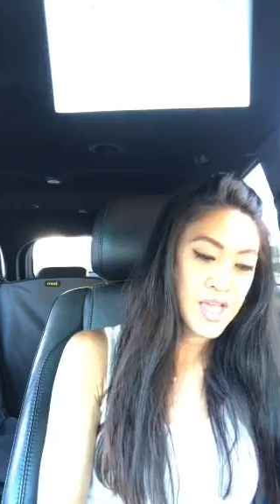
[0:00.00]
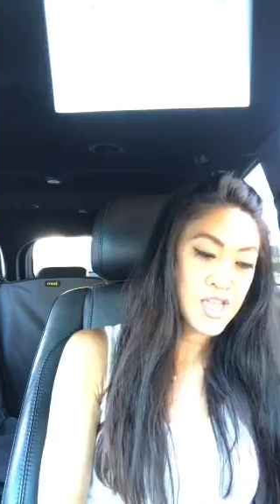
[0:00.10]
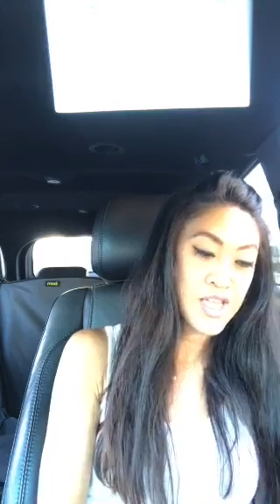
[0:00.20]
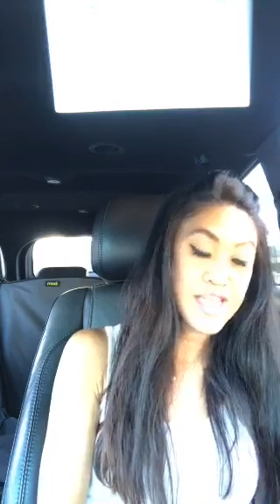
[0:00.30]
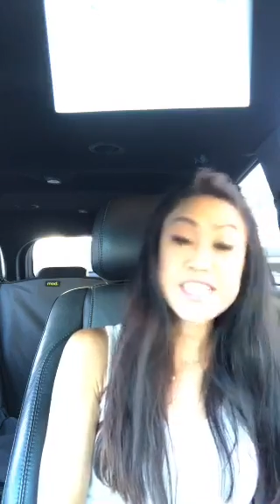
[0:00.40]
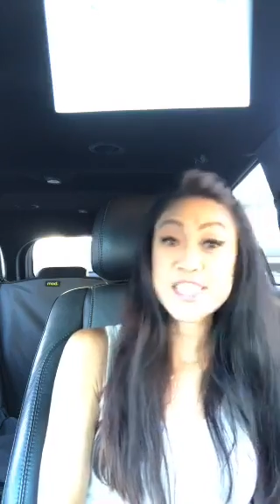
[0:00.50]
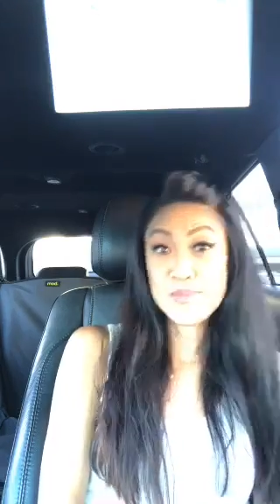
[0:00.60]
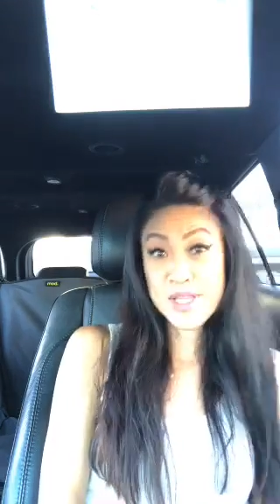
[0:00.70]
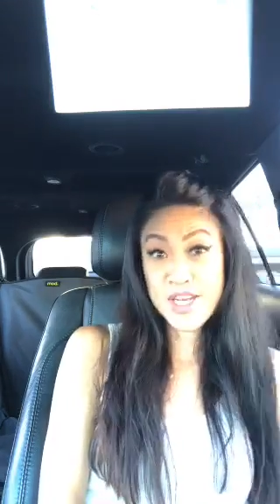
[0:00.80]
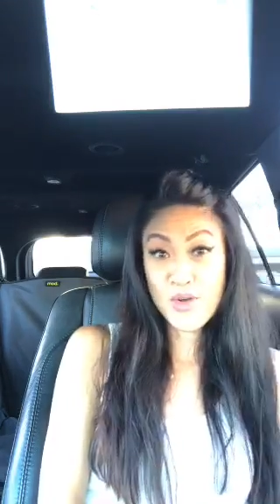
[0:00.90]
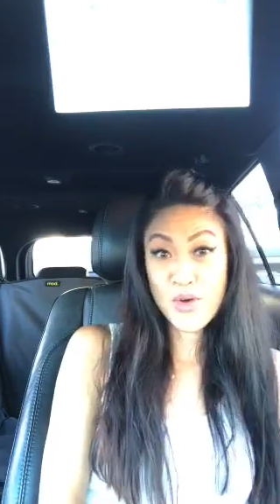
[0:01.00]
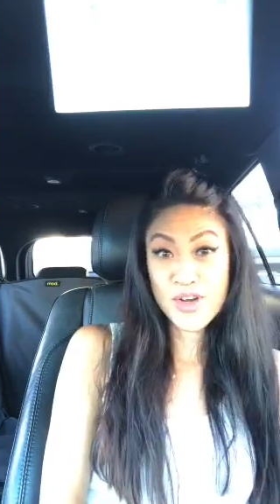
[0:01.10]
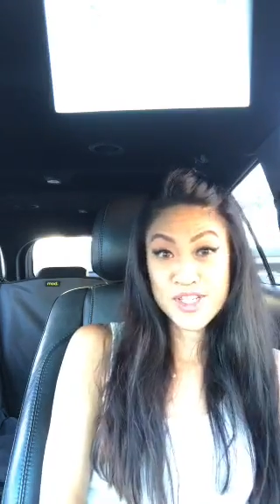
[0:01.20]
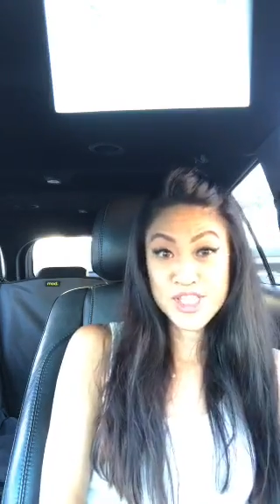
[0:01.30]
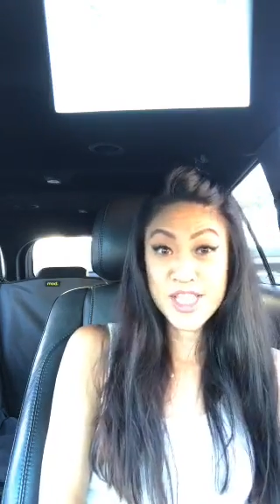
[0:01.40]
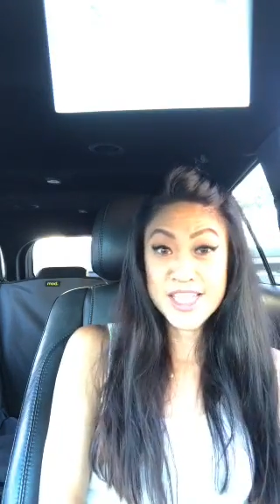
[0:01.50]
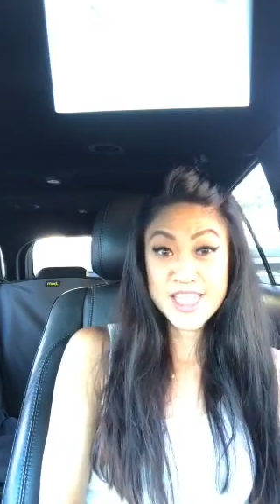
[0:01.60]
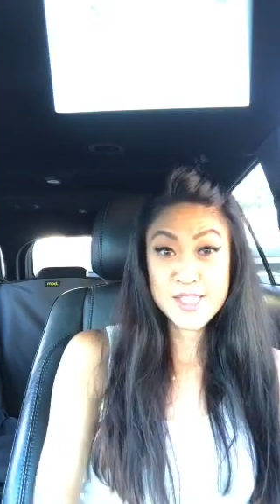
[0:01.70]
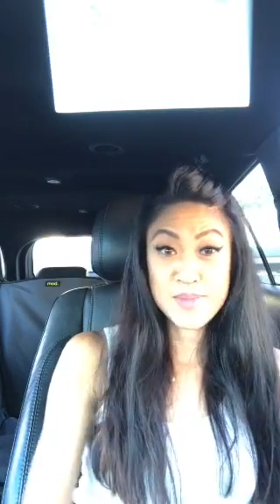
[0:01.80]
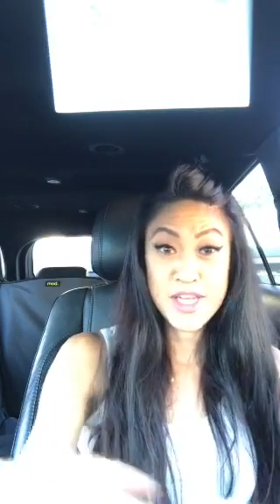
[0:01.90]
You like discipline and order. Do you like
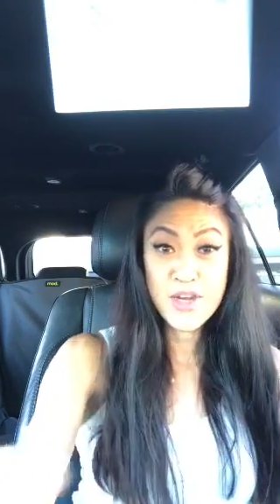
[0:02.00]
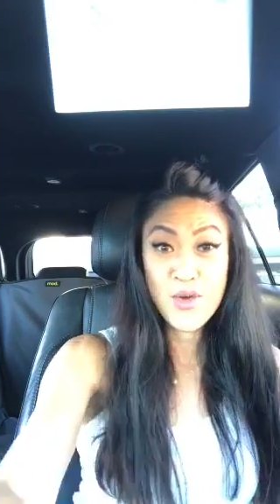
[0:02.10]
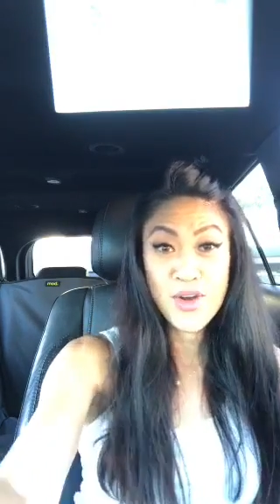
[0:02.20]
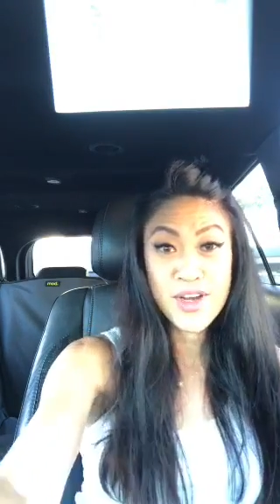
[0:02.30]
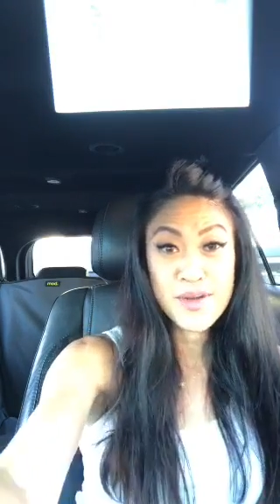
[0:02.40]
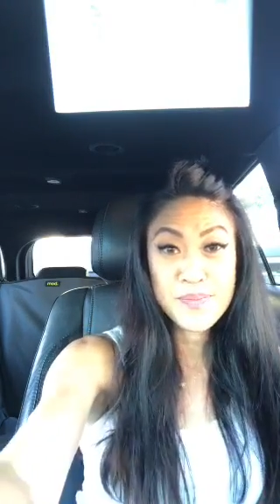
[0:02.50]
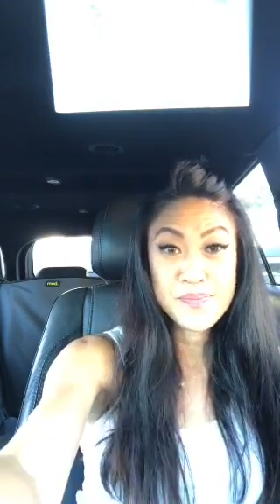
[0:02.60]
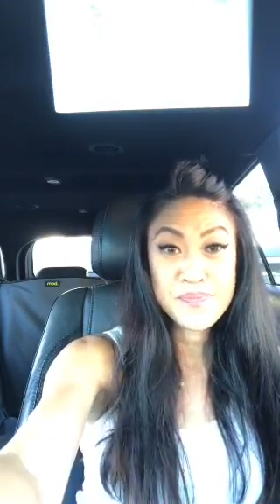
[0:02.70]
discipline and order?